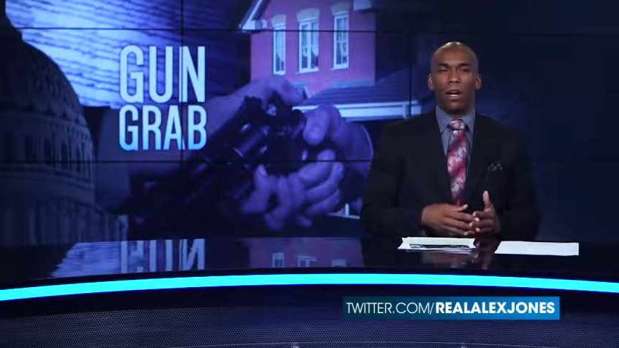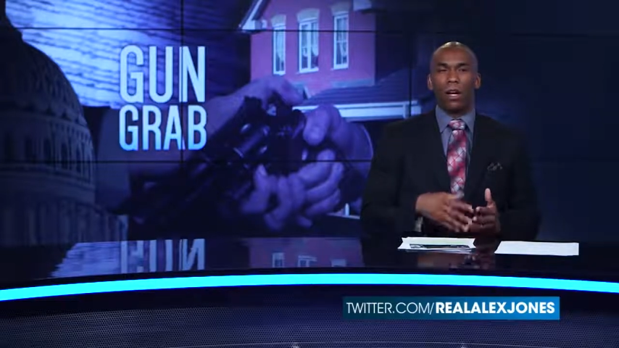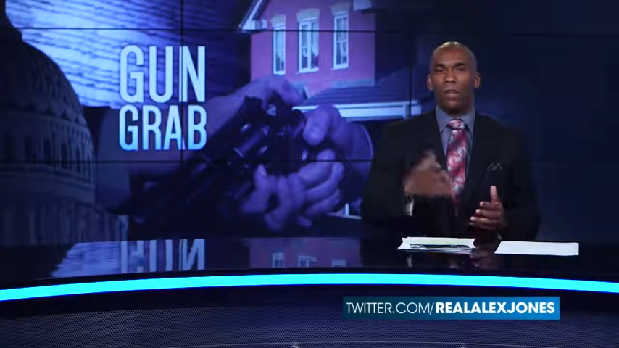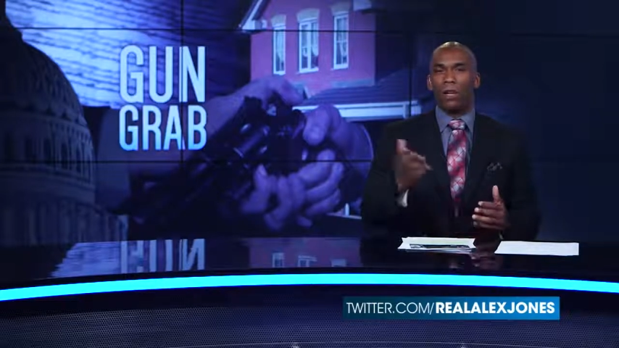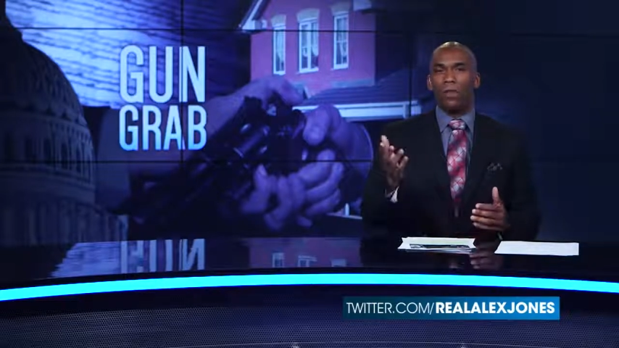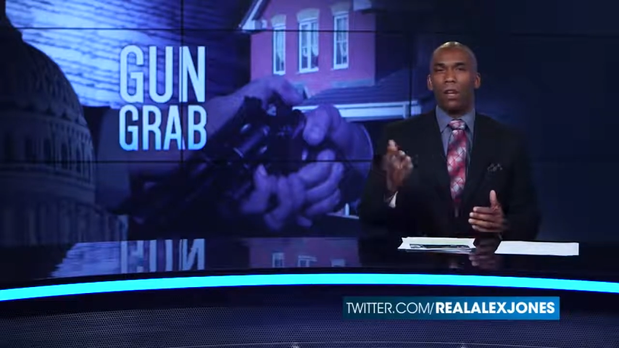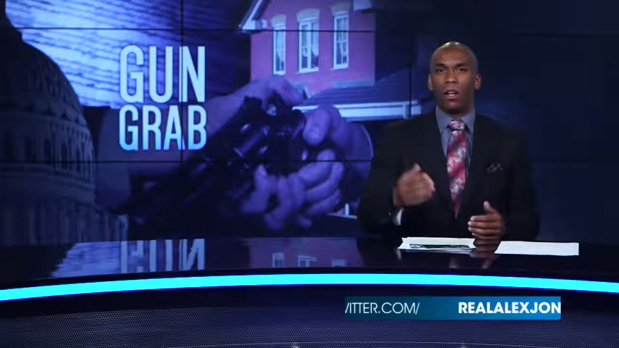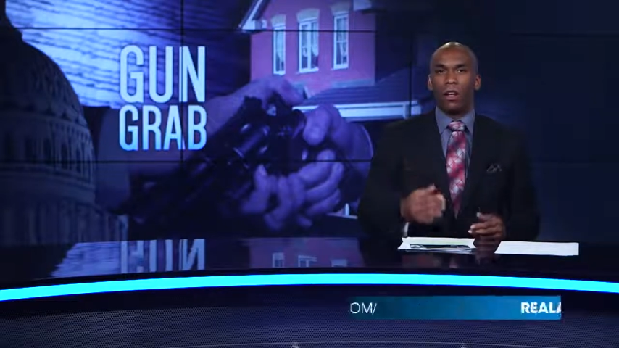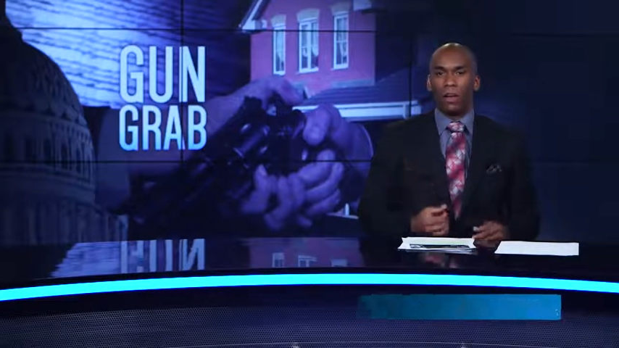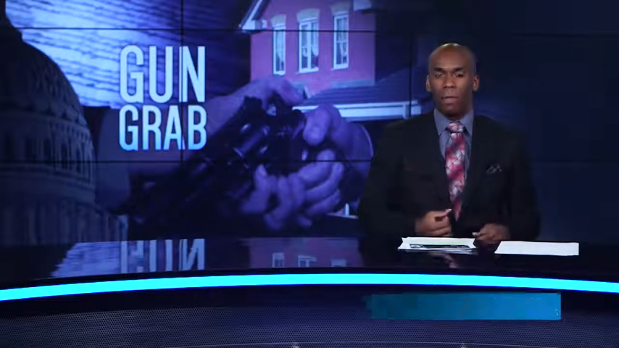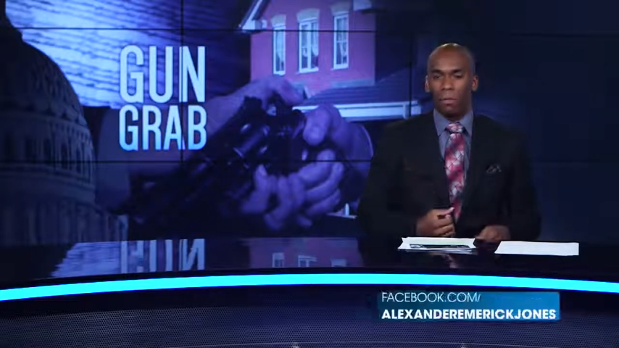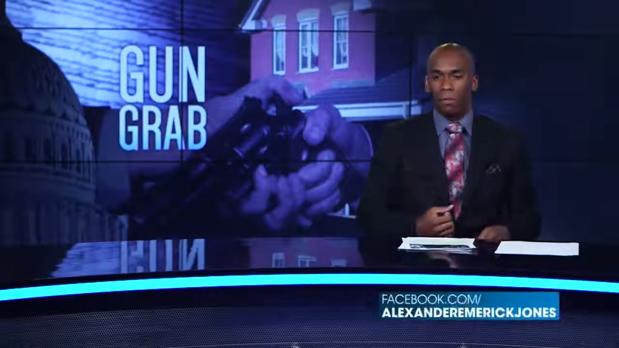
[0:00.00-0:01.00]
I love that
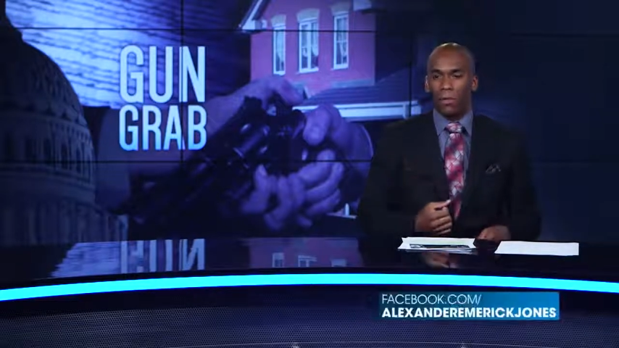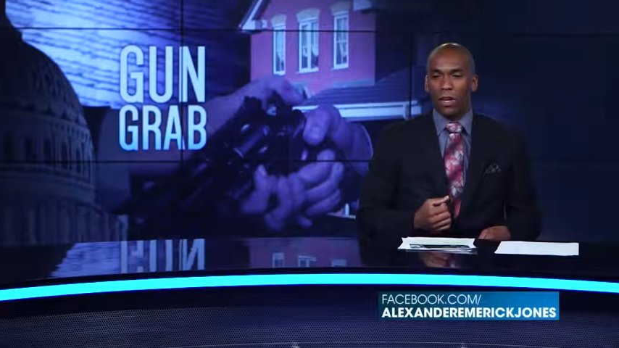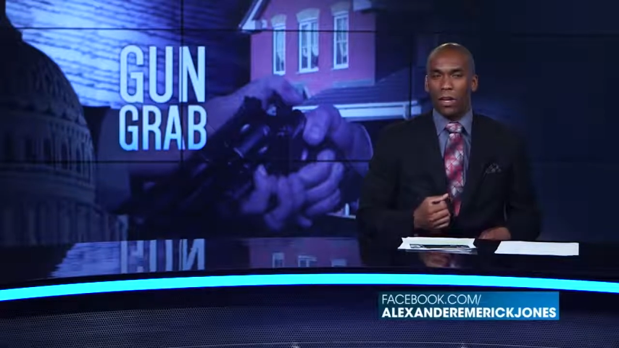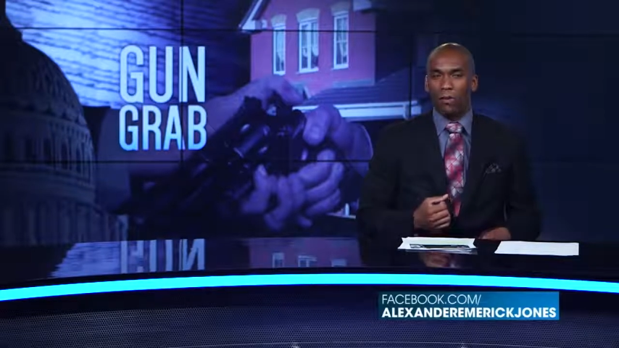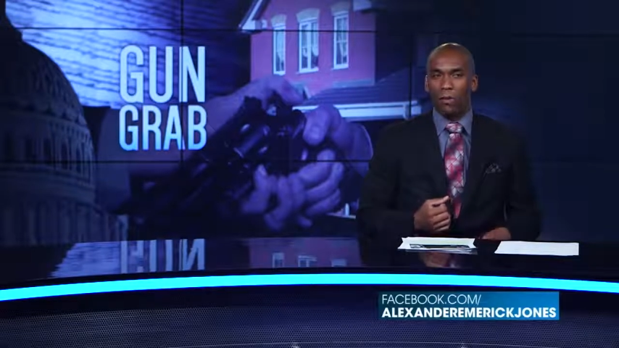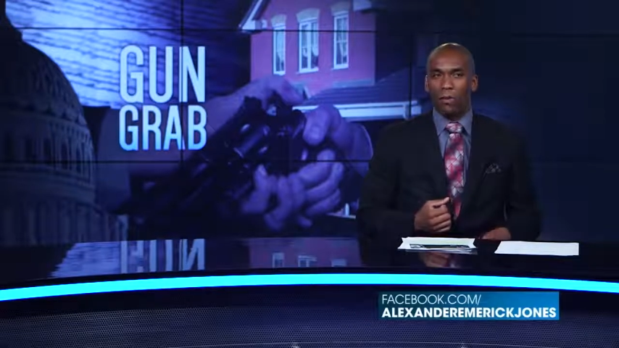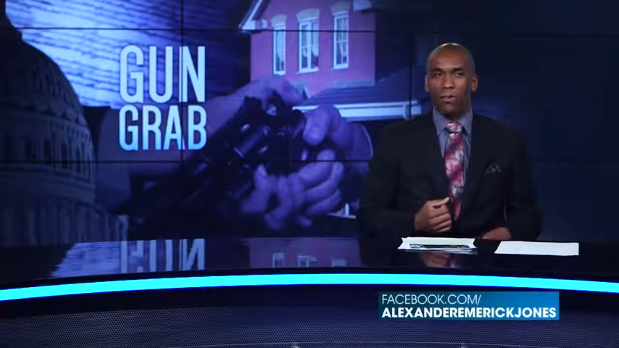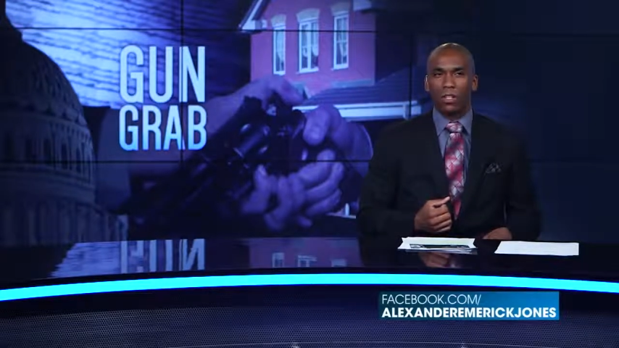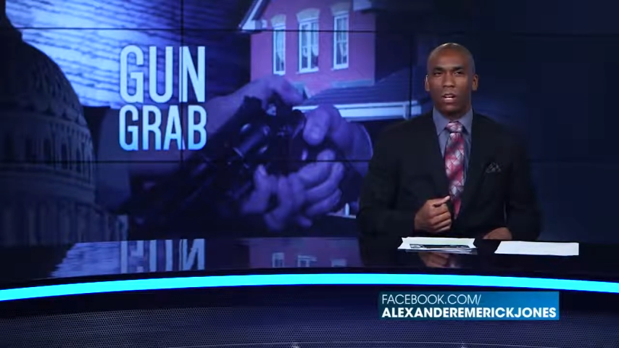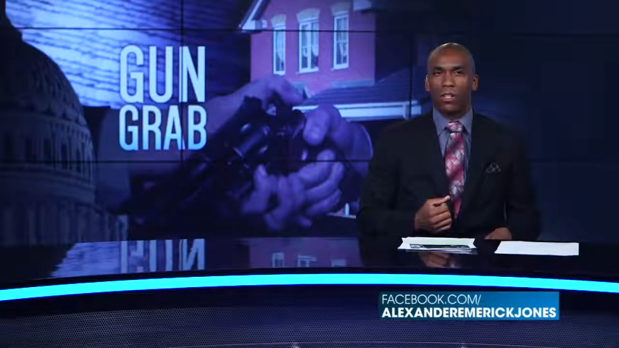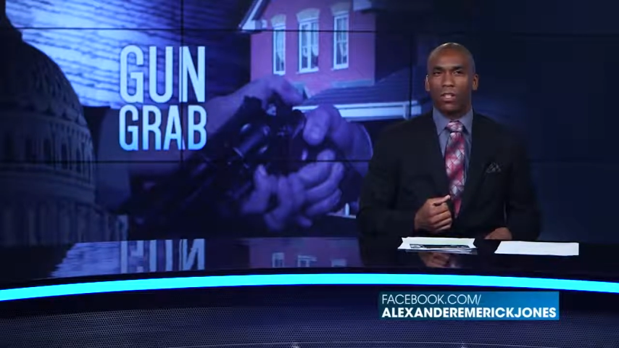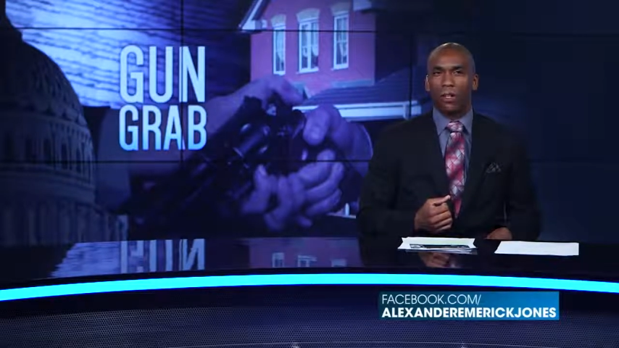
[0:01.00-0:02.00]
um, that interview. What's the
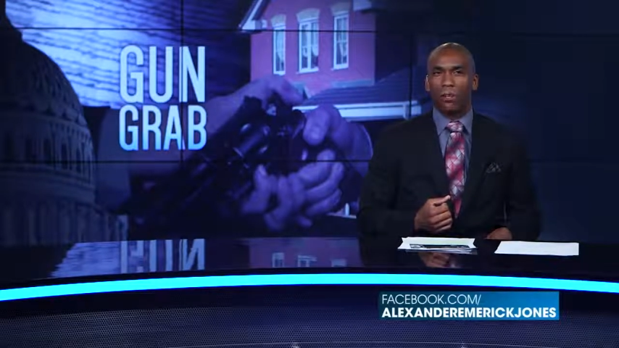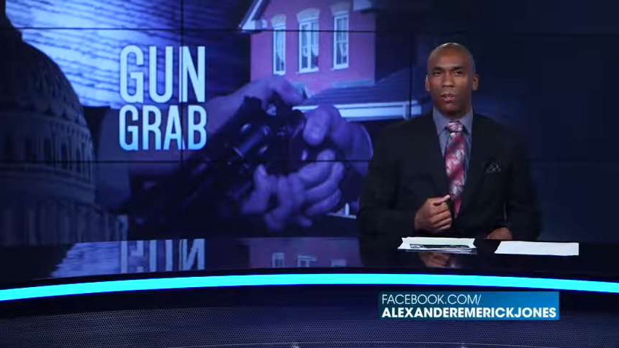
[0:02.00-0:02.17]
guy's name?